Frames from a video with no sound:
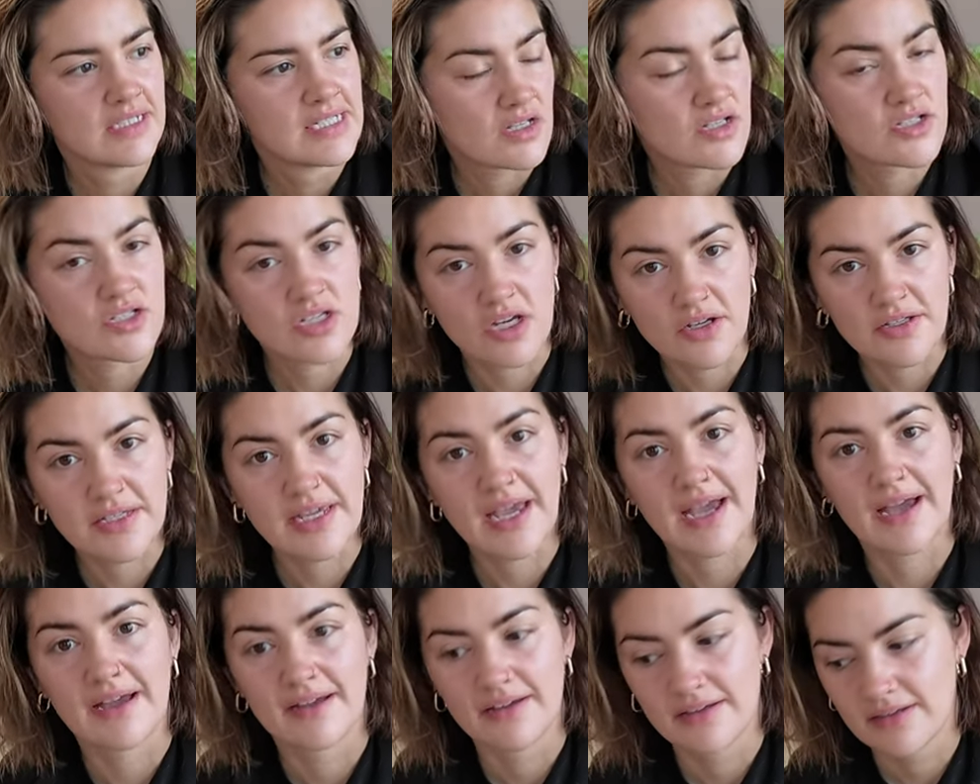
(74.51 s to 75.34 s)
So
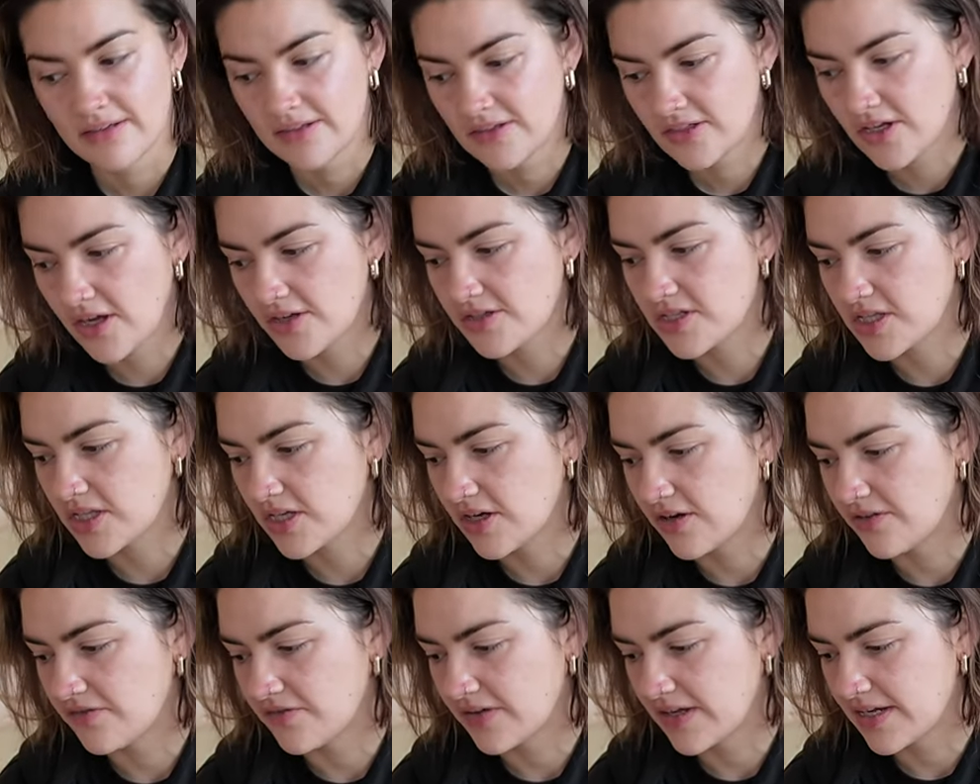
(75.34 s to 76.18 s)
yeah, go to the
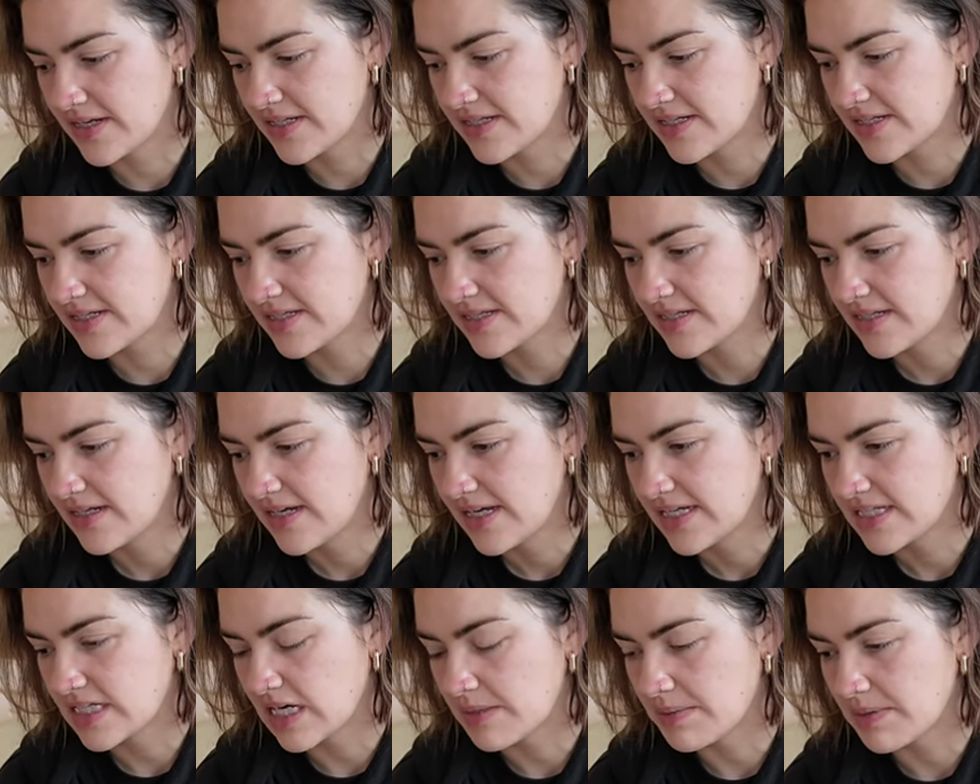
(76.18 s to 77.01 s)
office.
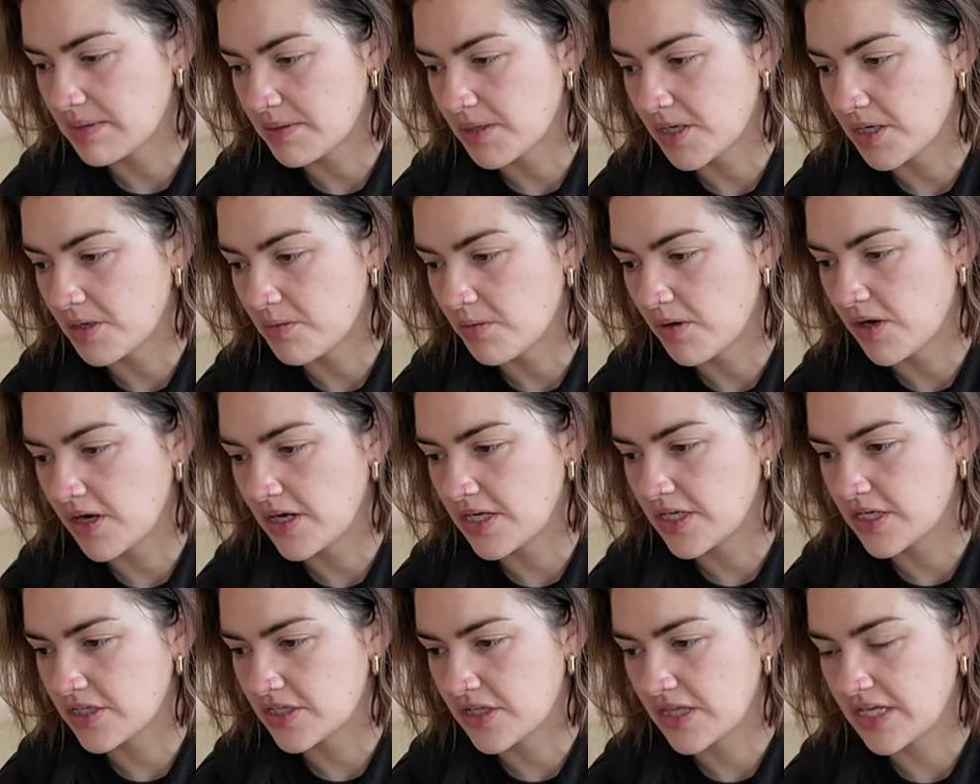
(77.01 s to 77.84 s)
It's going to be quite
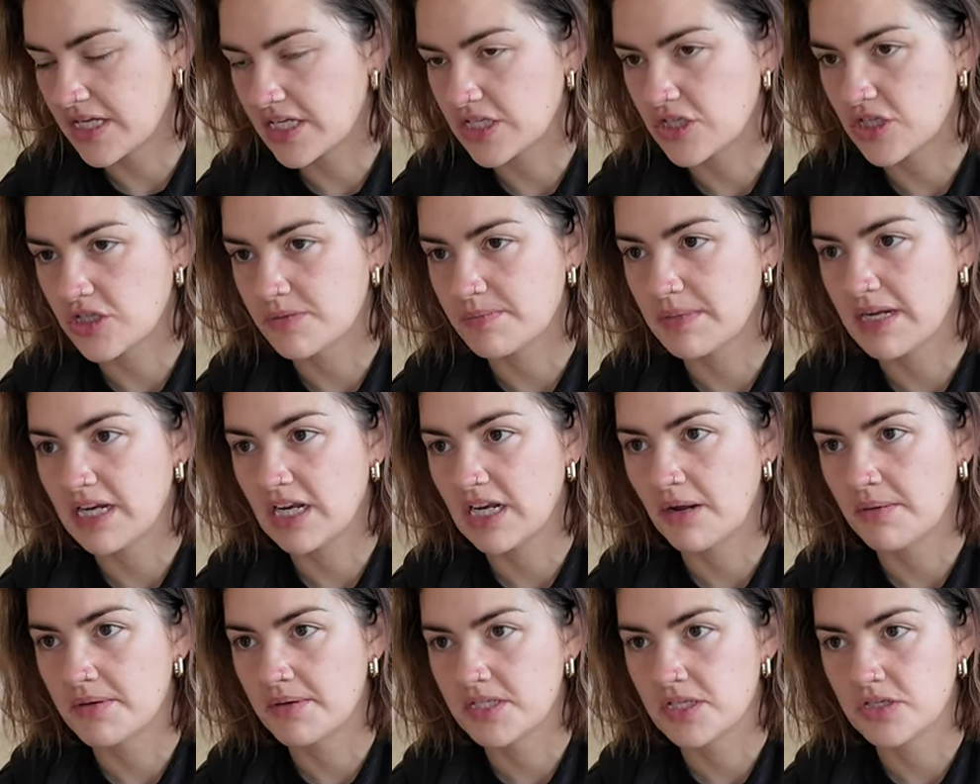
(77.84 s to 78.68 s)
quiet. I think it's just me,
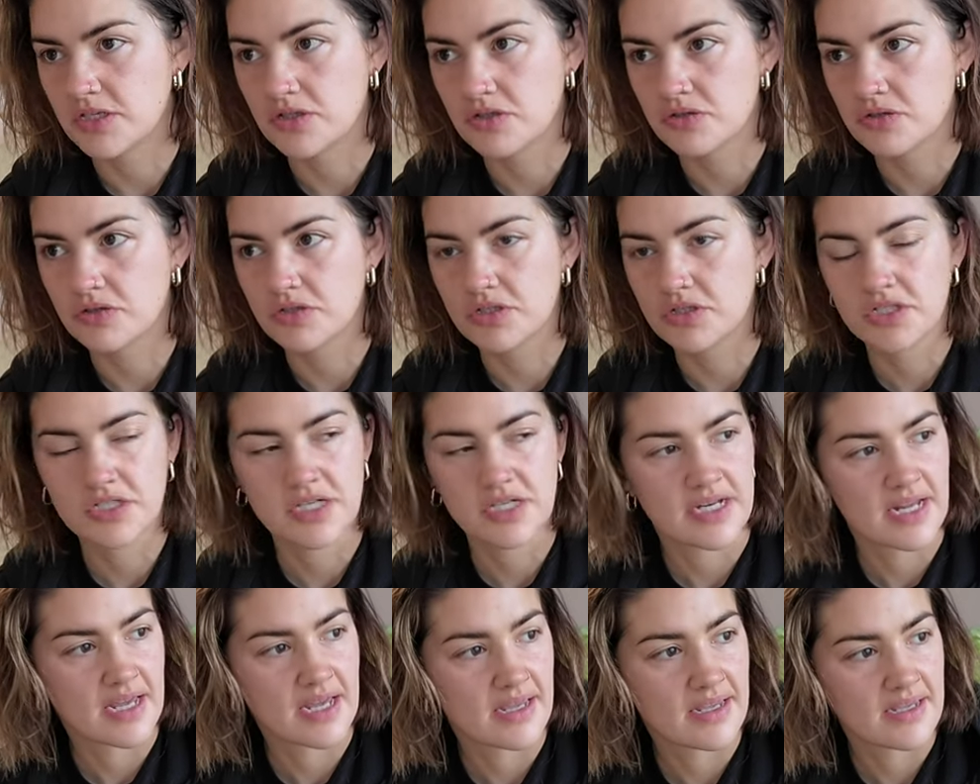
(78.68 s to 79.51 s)
Lois and George
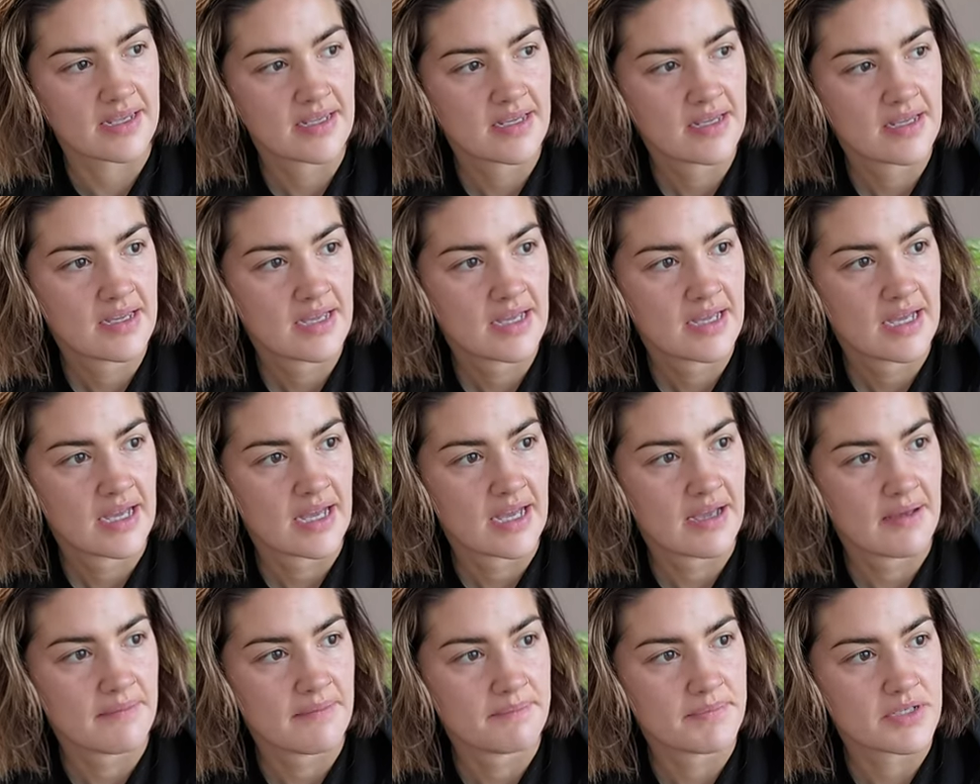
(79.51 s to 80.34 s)
today,
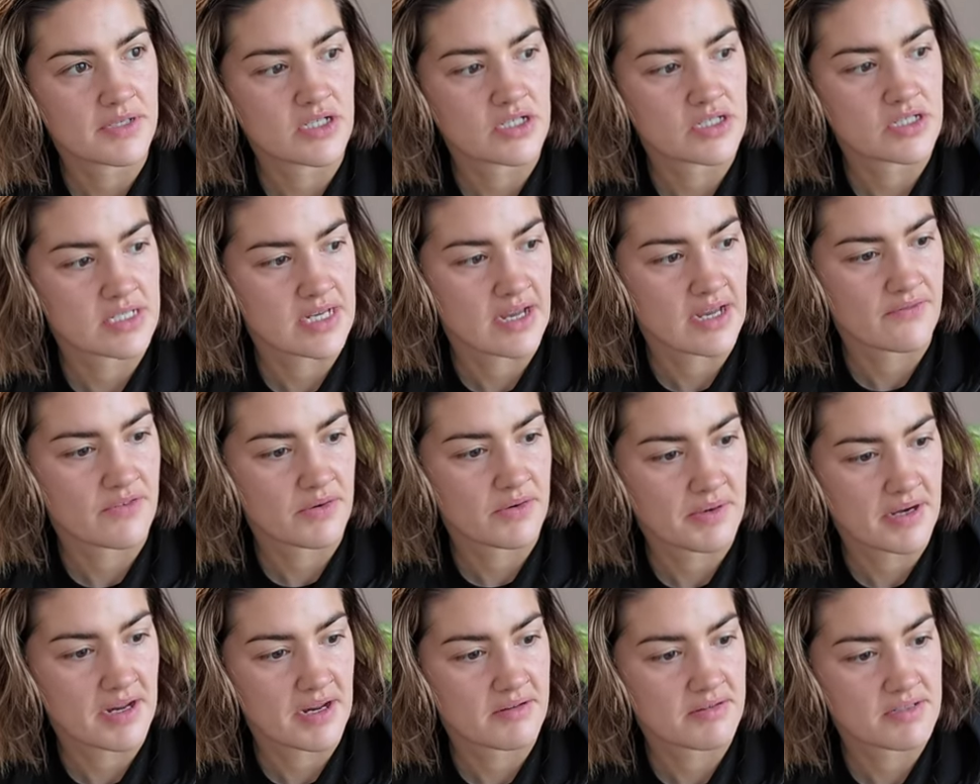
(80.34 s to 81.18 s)
because
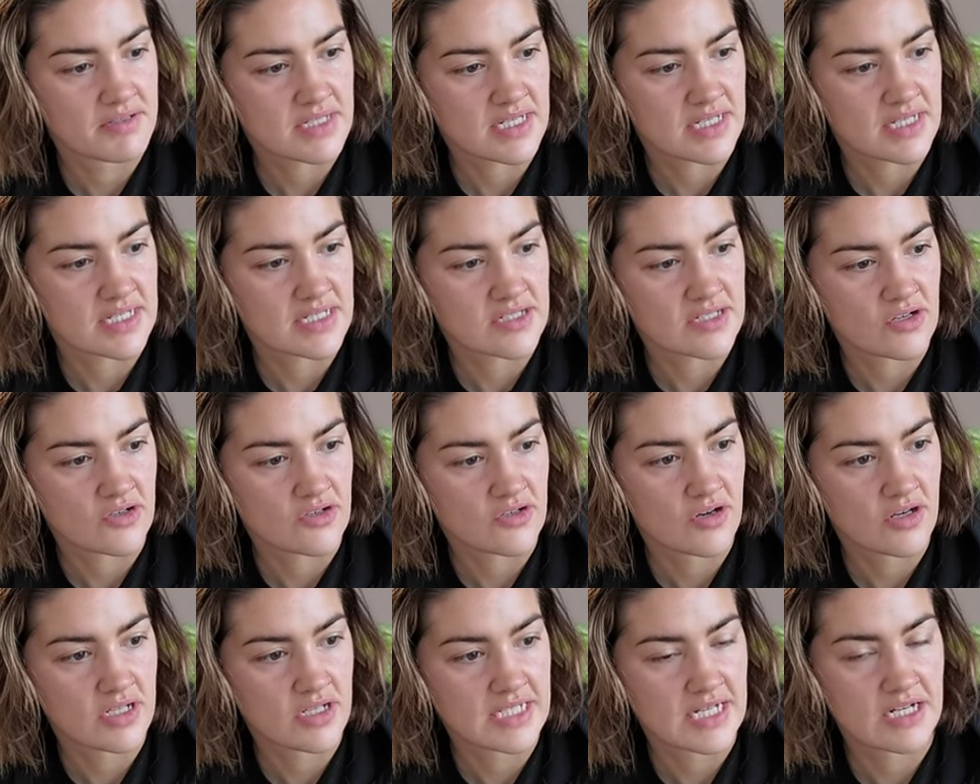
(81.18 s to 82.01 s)
everyone else is on
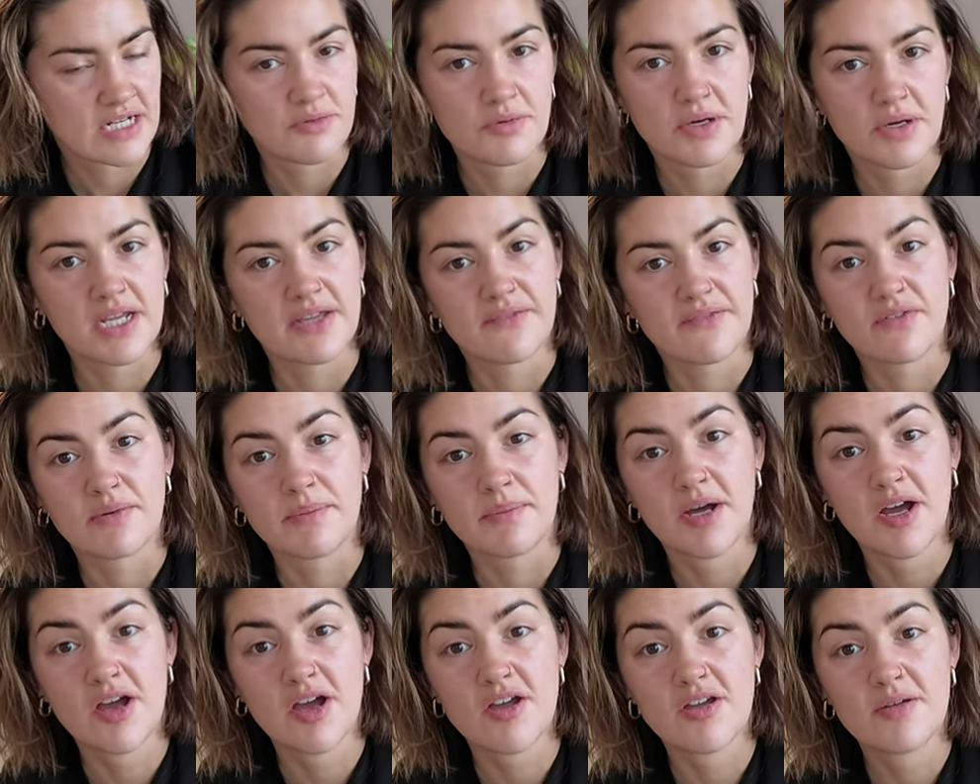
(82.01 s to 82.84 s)
holiday or working from
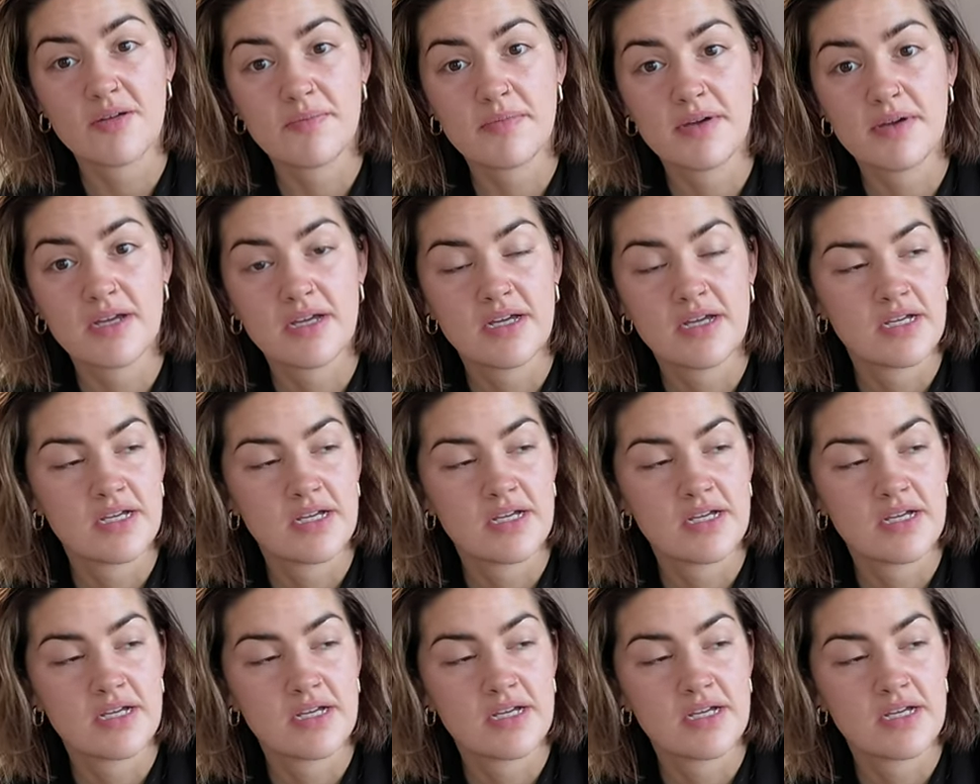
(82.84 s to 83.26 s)
home.